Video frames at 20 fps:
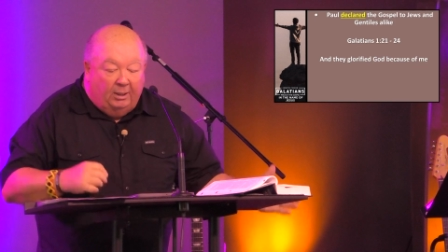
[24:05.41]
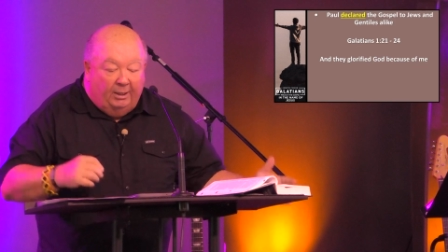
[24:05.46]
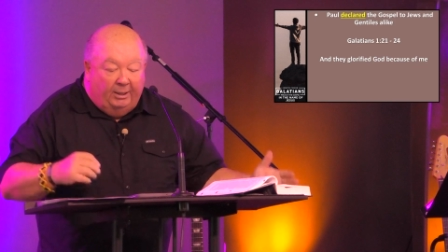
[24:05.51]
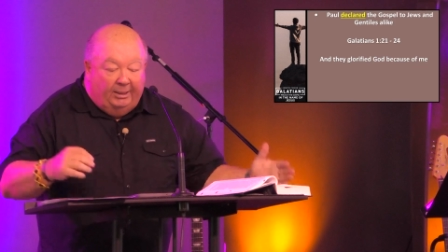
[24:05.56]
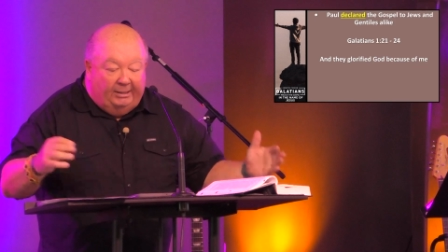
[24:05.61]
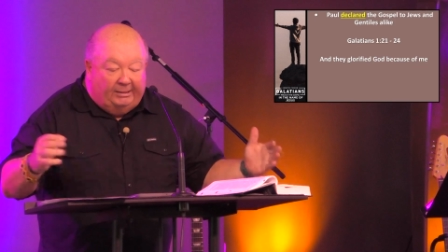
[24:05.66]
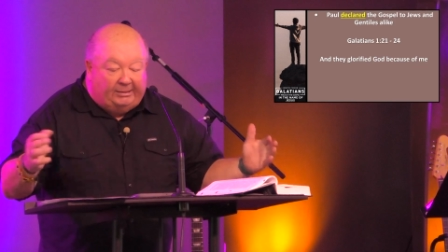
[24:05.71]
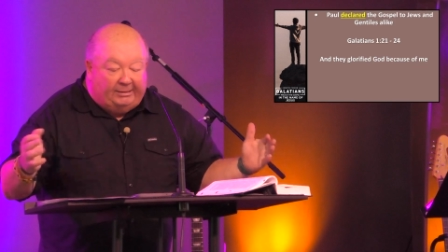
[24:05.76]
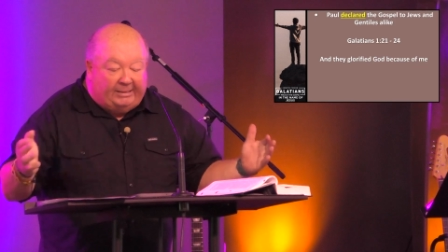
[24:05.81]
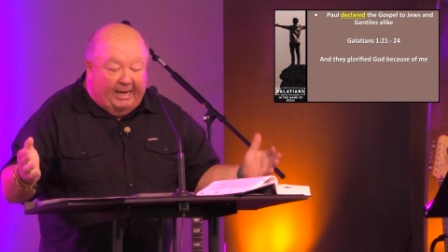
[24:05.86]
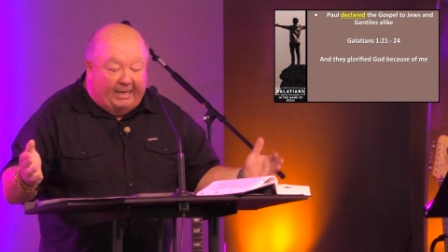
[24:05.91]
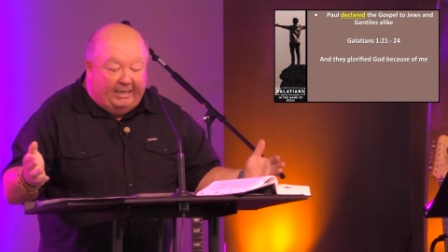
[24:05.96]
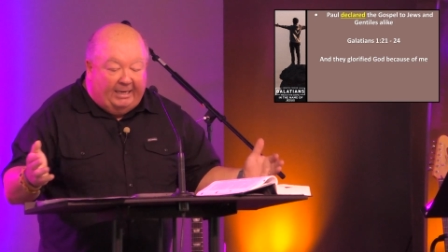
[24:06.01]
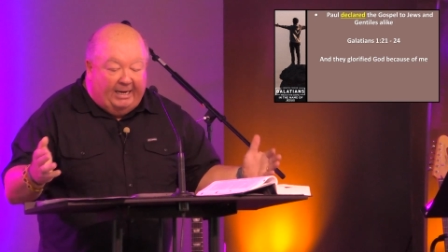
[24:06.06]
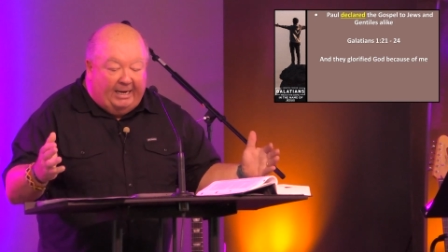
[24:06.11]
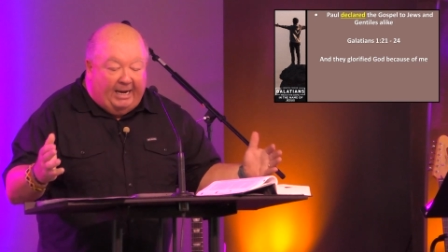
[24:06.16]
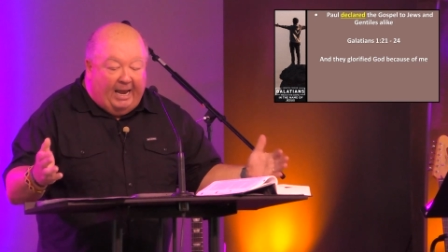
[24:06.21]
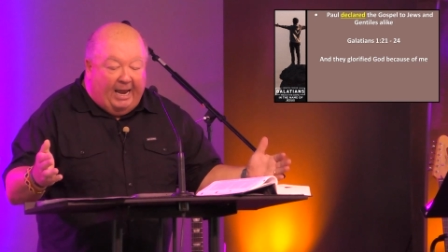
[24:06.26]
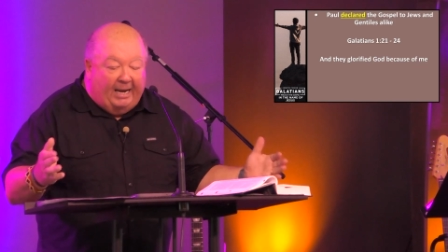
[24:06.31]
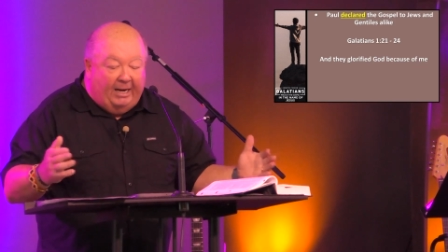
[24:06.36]
he stayed
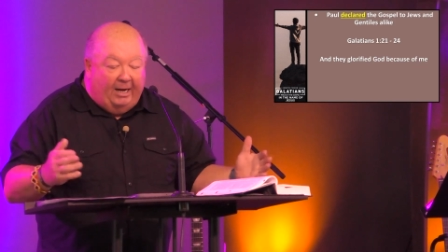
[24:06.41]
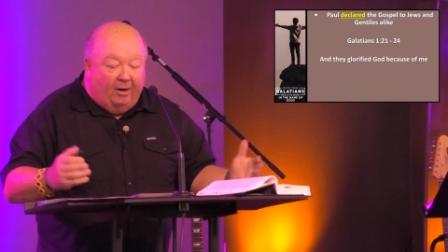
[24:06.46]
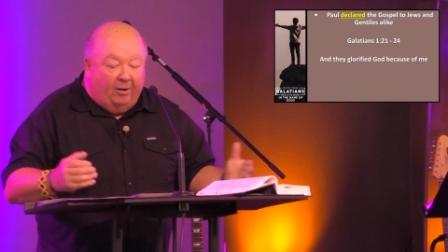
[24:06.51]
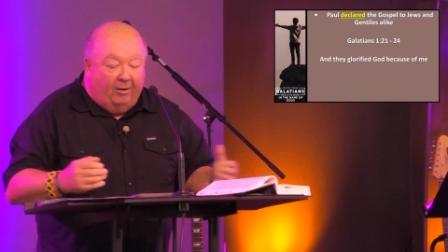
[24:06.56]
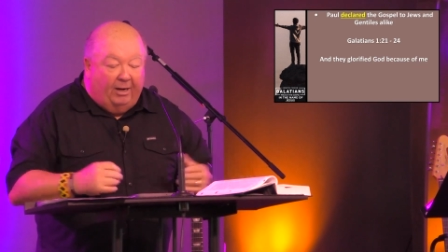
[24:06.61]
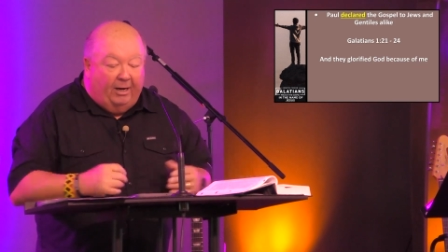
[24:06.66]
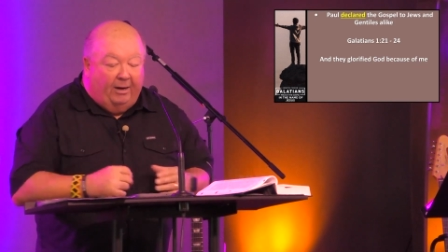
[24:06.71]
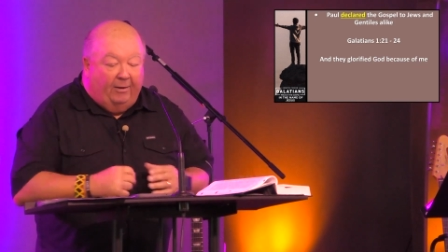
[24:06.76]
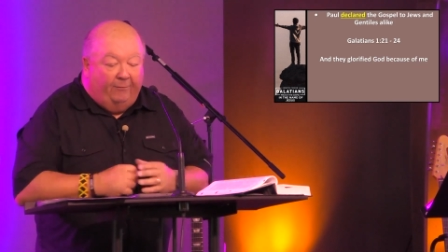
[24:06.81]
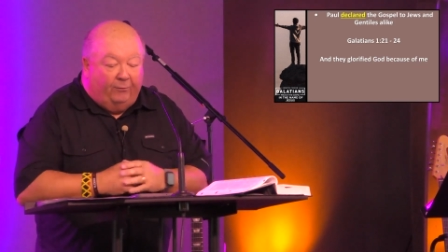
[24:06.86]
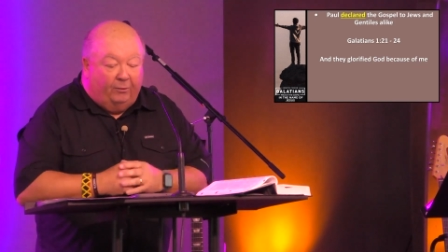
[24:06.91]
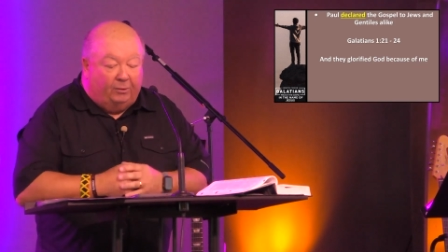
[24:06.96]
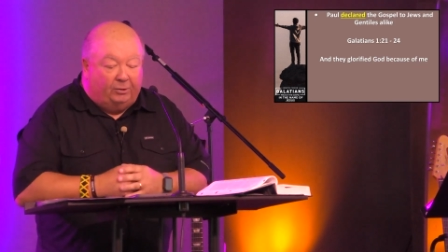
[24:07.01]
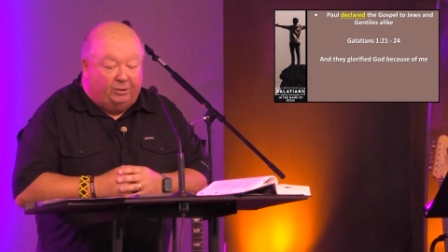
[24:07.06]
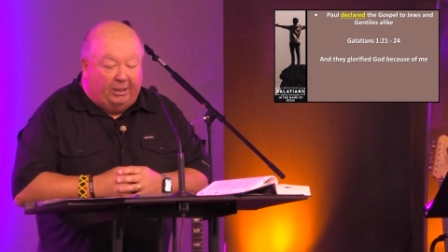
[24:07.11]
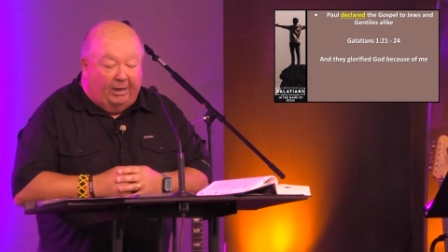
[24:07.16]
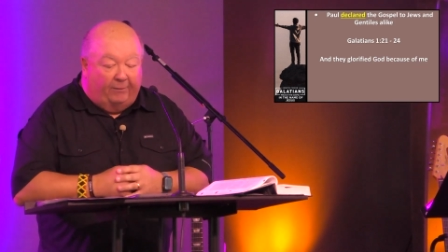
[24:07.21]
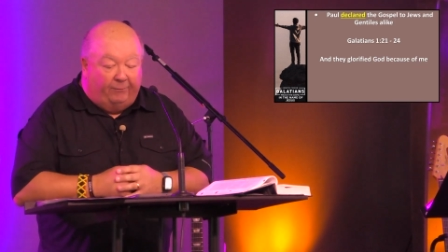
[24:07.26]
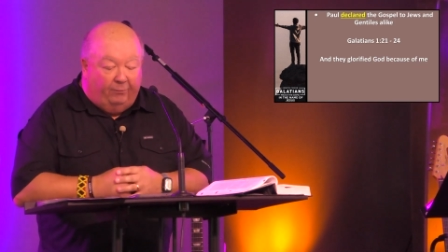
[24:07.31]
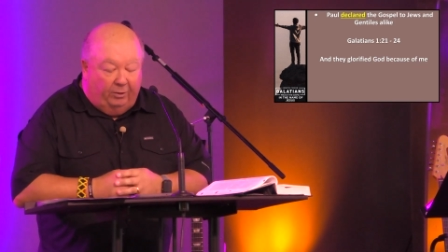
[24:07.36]
in that area for
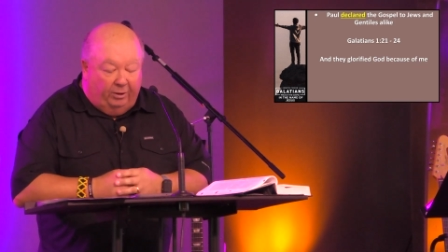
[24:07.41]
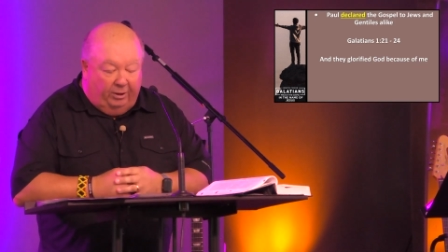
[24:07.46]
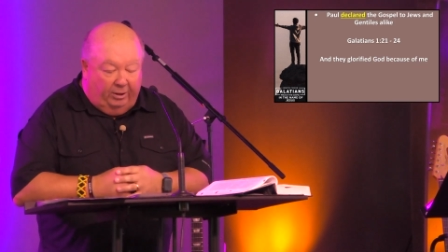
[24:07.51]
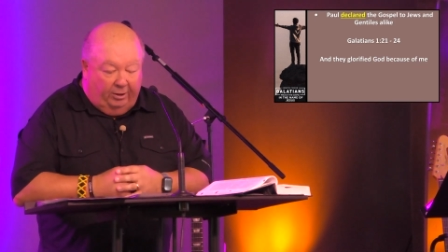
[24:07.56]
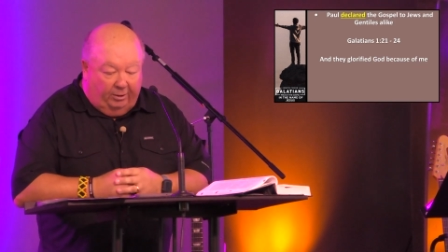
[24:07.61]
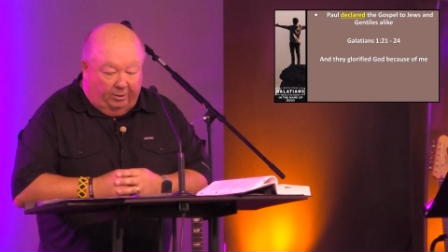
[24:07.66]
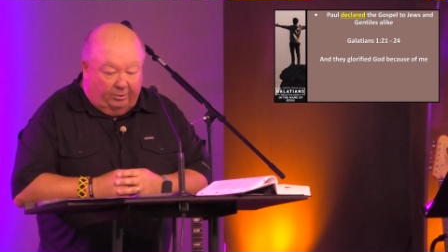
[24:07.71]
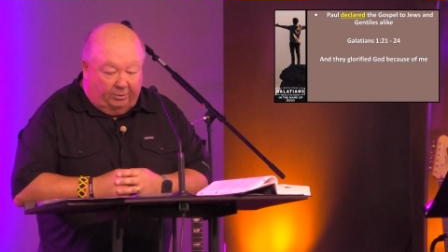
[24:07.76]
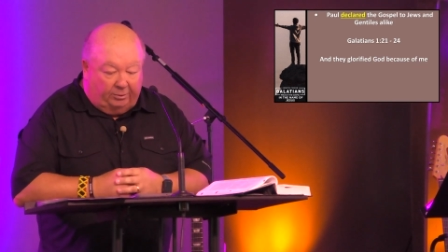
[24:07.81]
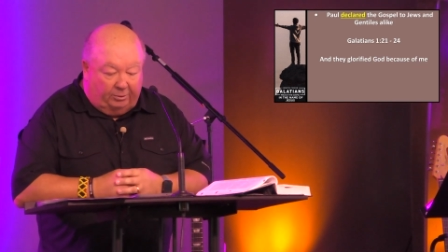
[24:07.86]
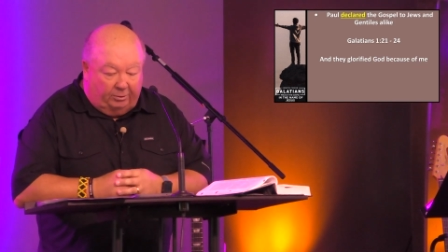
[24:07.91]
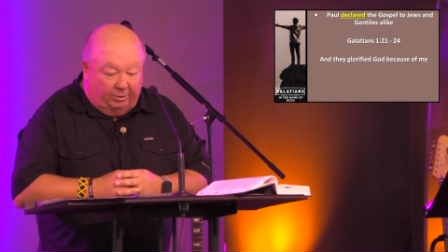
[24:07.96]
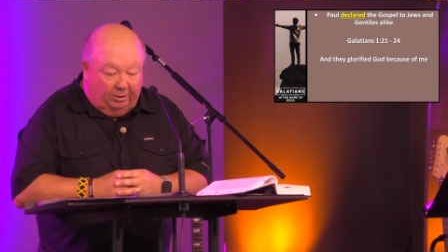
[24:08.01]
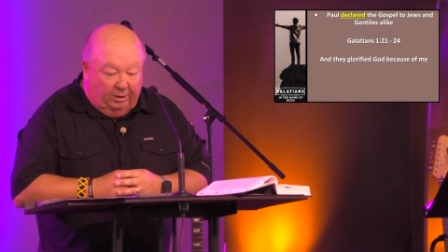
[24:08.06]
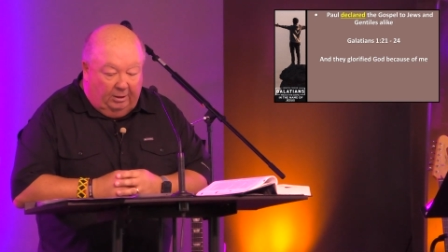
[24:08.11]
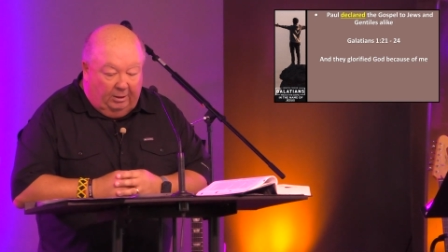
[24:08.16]
several years.